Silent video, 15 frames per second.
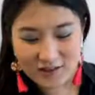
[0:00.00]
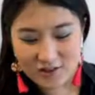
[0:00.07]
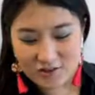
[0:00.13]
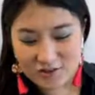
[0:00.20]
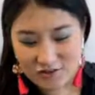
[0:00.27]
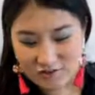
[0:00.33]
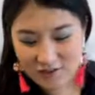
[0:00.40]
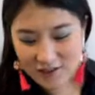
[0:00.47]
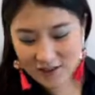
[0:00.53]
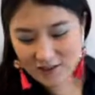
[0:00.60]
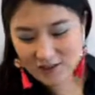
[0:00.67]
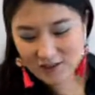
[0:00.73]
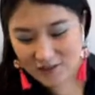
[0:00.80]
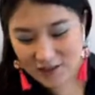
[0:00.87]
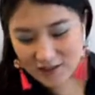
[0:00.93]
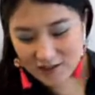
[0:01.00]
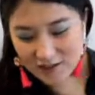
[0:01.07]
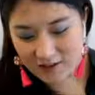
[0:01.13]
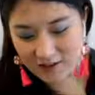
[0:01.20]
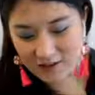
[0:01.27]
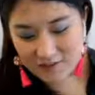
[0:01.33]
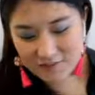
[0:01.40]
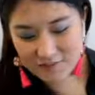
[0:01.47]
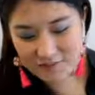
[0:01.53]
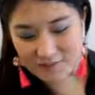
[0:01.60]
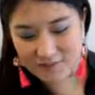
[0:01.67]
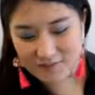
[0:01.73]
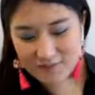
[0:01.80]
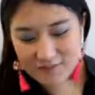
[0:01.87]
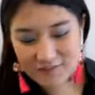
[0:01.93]
So next week,
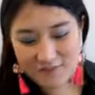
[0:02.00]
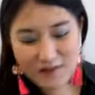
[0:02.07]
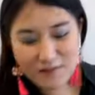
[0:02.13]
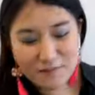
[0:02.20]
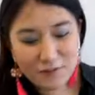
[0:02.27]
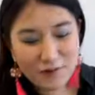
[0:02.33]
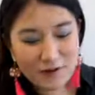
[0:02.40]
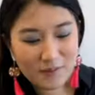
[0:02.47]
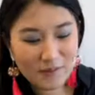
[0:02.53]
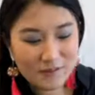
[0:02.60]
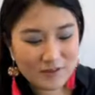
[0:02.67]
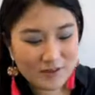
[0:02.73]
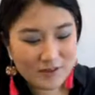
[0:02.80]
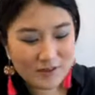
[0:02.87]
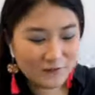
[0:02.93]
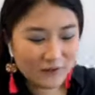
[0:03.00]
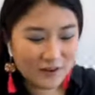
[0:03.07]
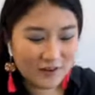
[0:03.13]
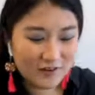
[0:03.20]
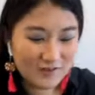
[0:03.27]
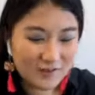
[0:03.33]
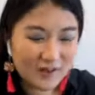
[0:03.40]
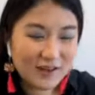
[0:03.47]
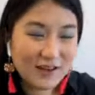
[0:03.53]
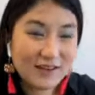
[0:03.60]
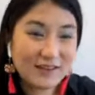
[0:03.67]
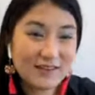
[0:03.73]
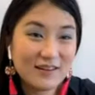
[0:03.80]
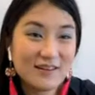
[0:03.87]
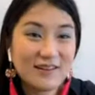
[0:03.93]
in preparation for Halloween, I
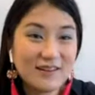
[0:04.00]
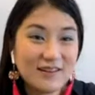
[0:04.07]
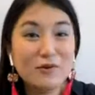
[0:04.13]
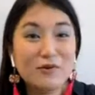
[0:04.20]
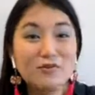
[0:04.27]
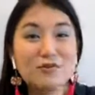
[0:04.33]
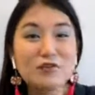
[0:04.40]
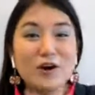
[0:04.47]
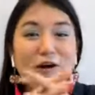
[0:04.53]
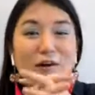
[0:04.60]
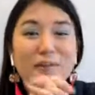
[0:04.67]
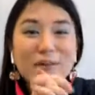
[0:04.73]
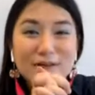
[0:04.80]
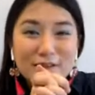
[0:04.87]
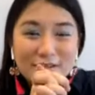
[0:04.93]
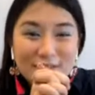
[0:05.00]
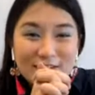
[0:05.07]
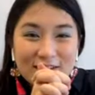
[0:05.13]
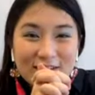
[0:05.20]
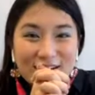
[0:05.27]
think the most common